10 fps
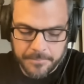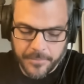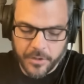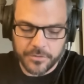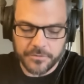
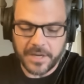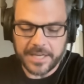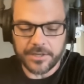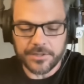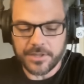those
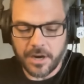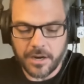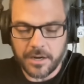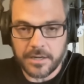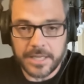fighters
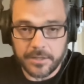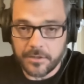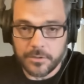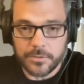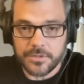are
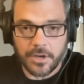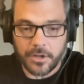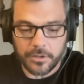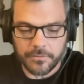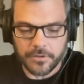heroes
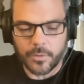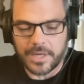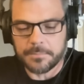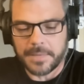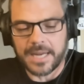all over the
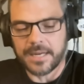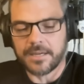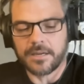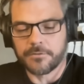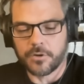West Bank,
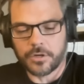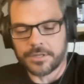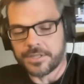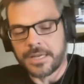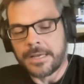of
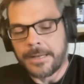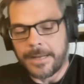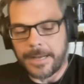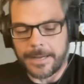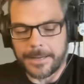course.
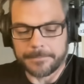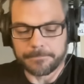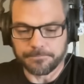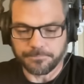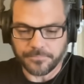
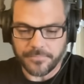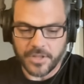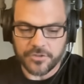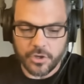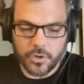
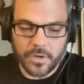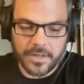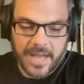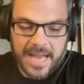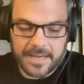So
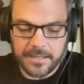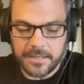that